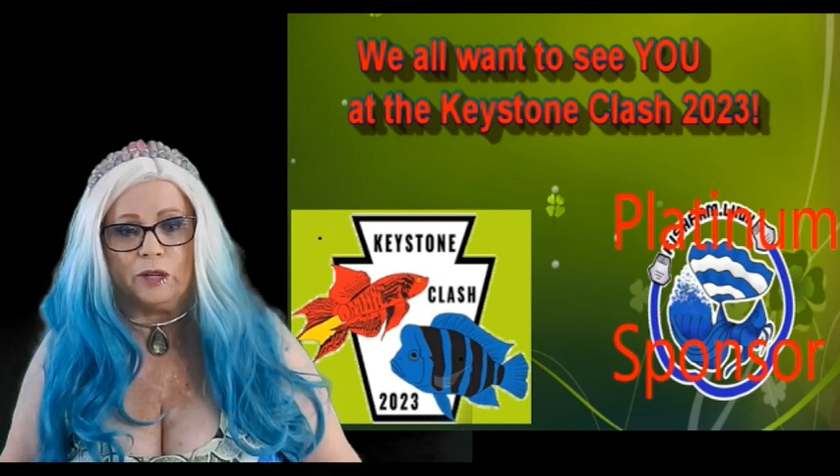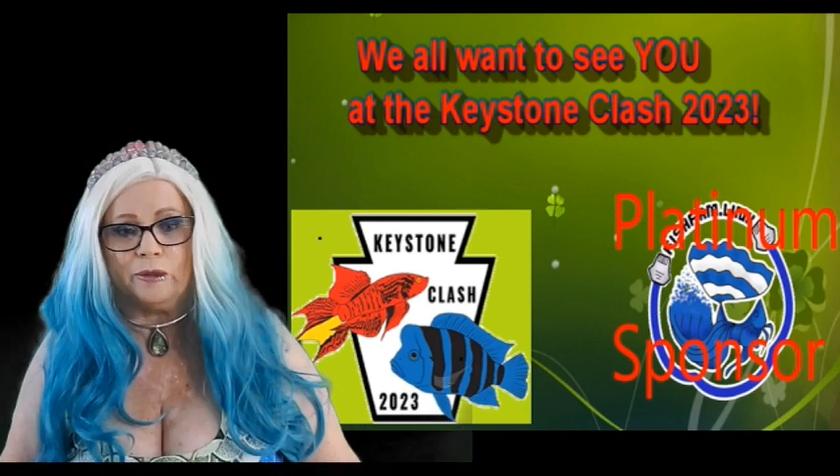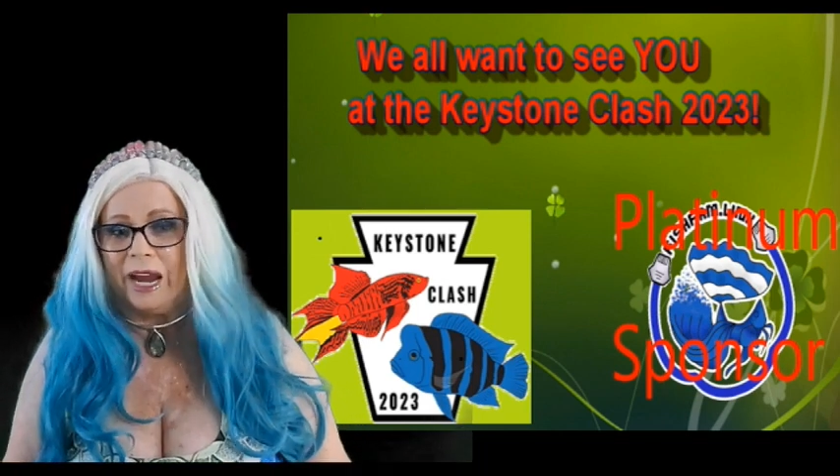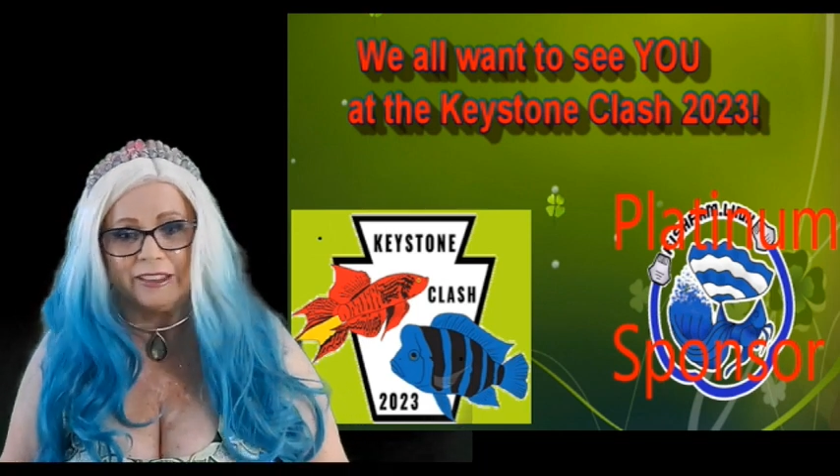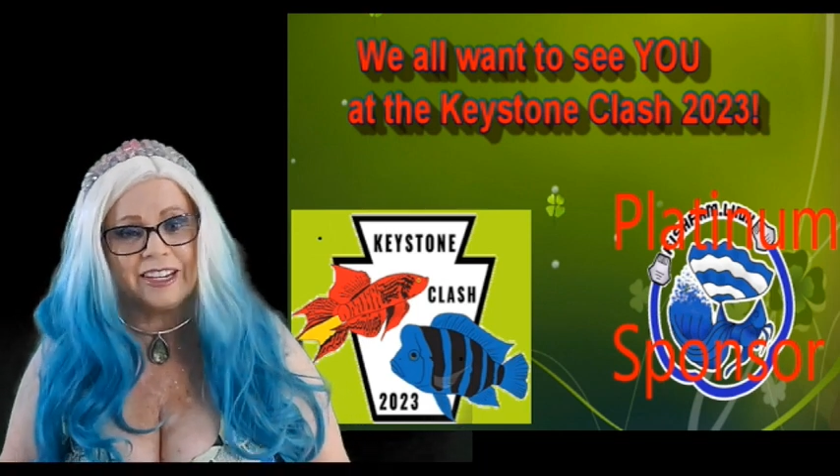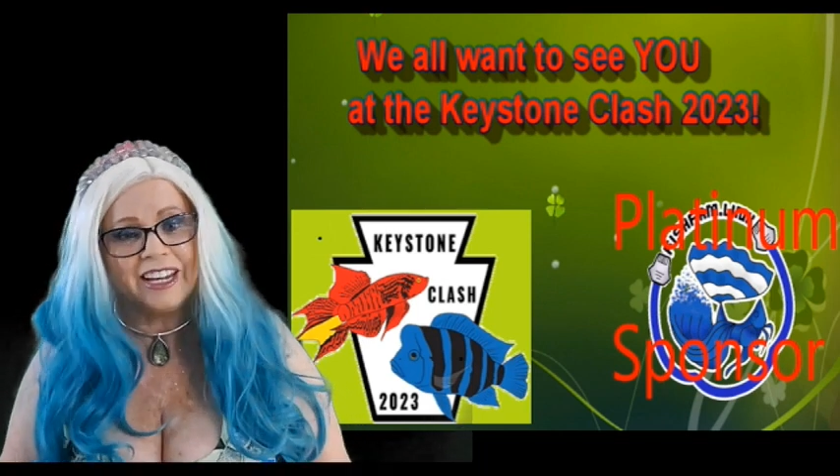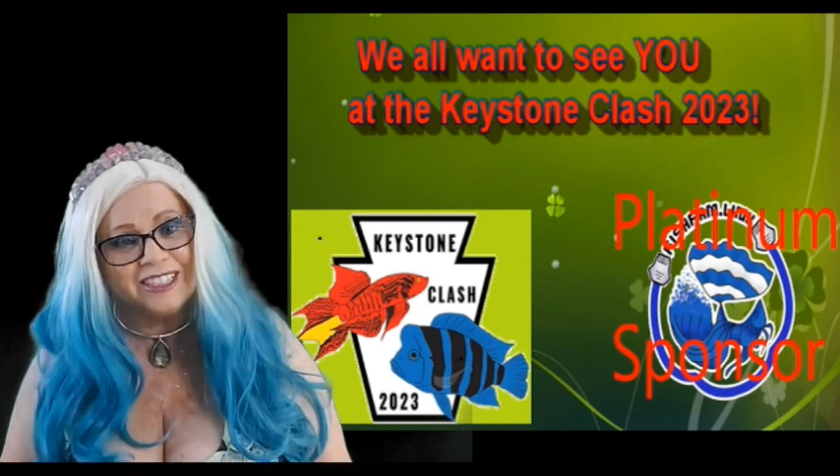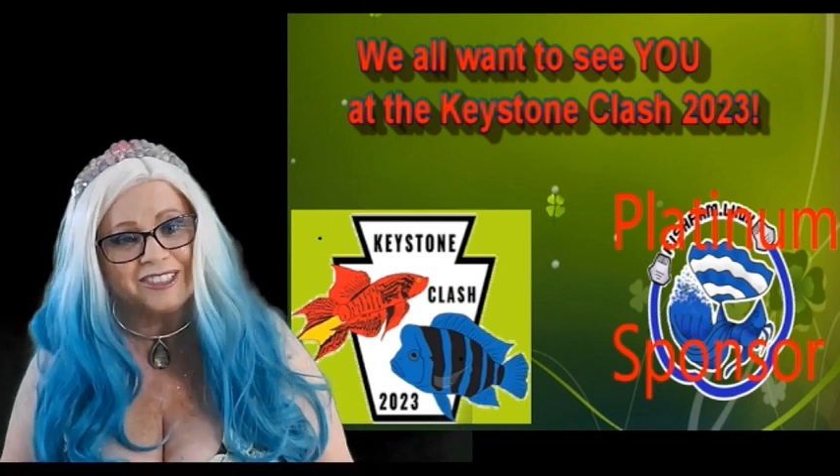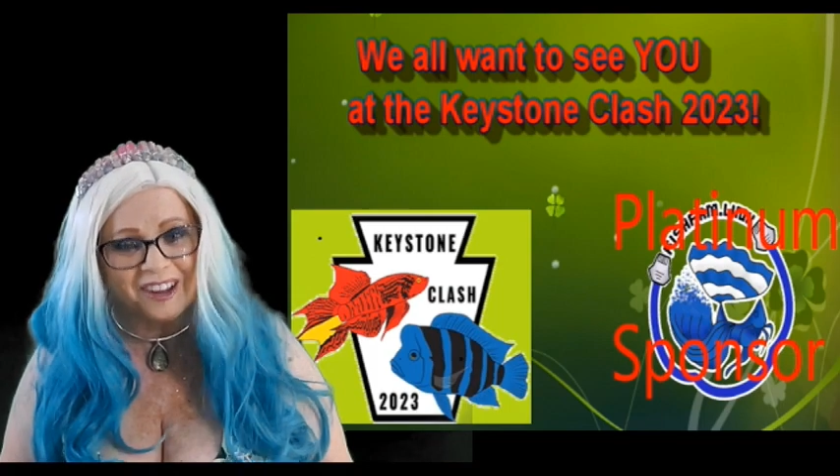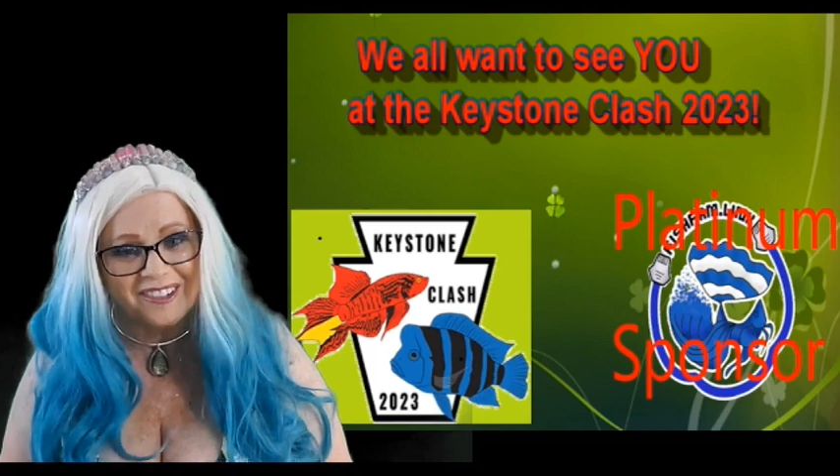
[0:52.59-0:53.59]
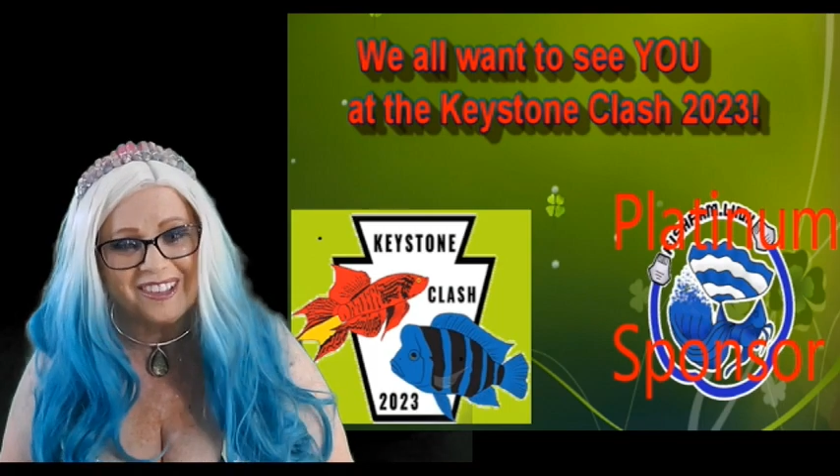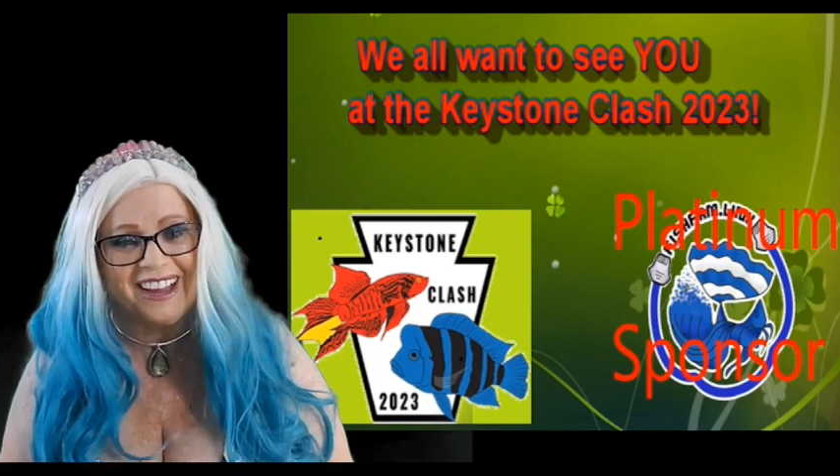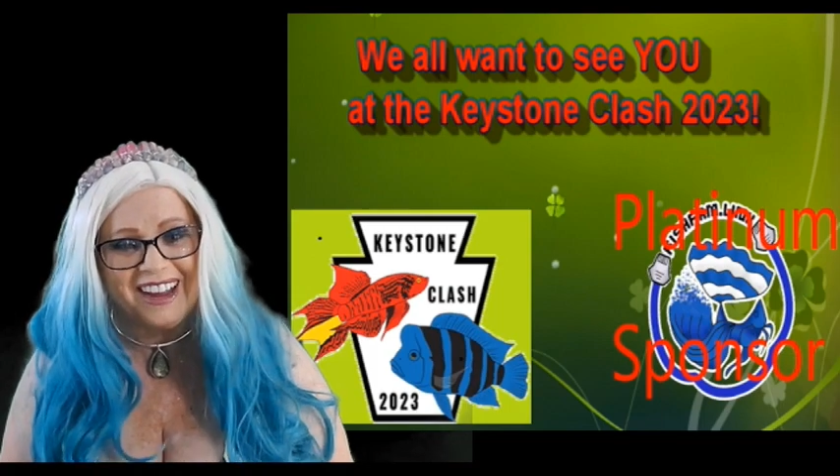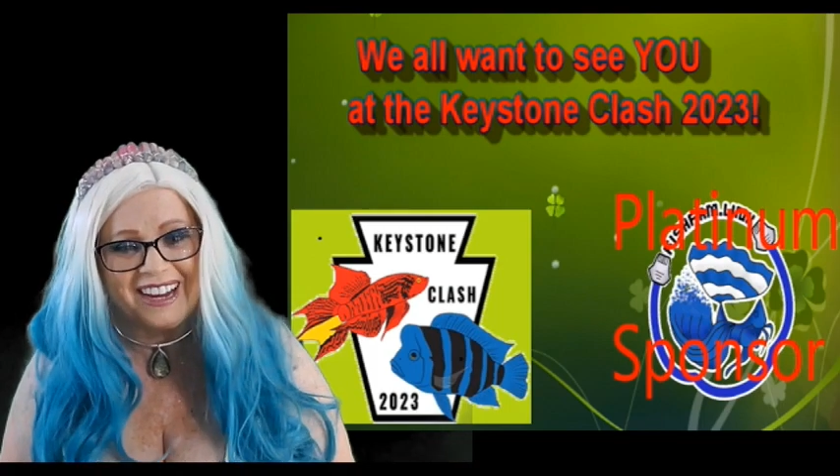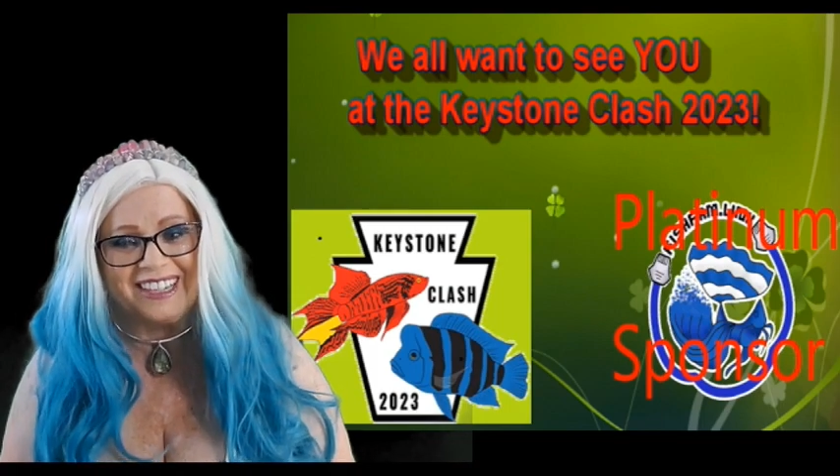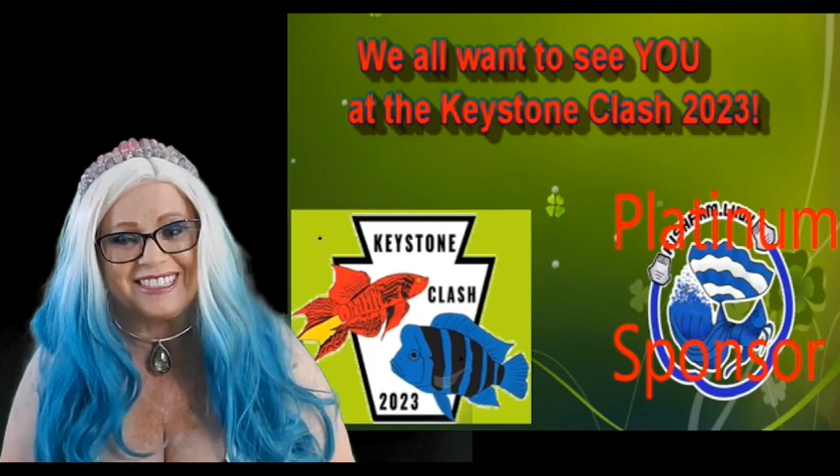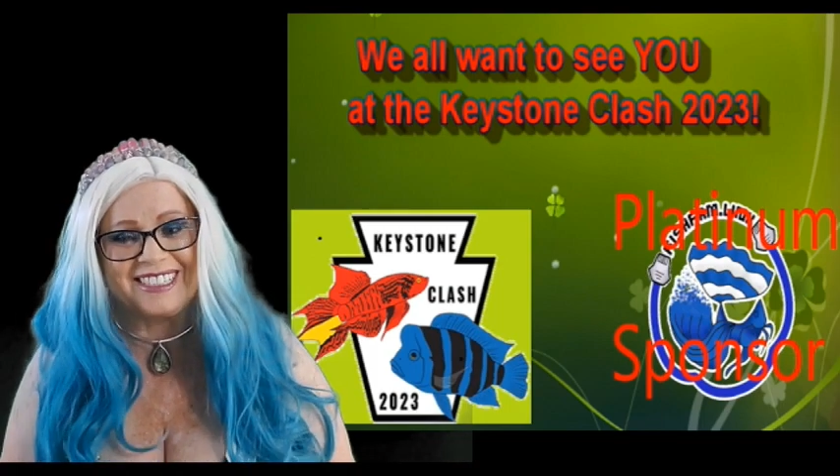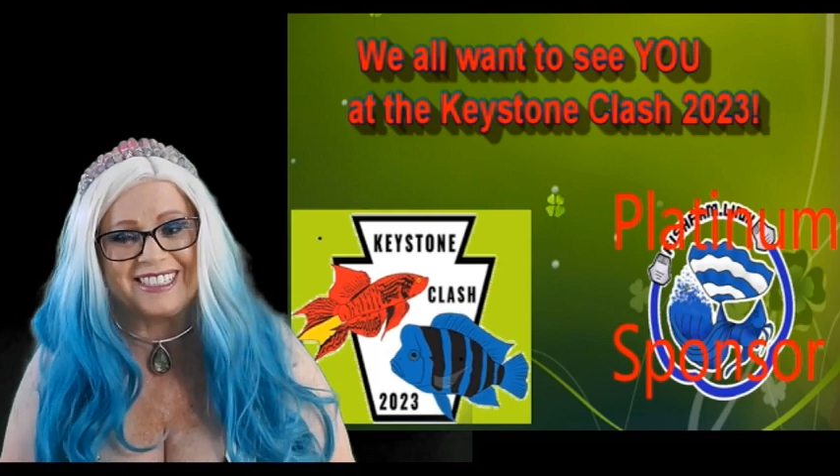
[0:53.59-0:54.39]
at the Keystone Clash.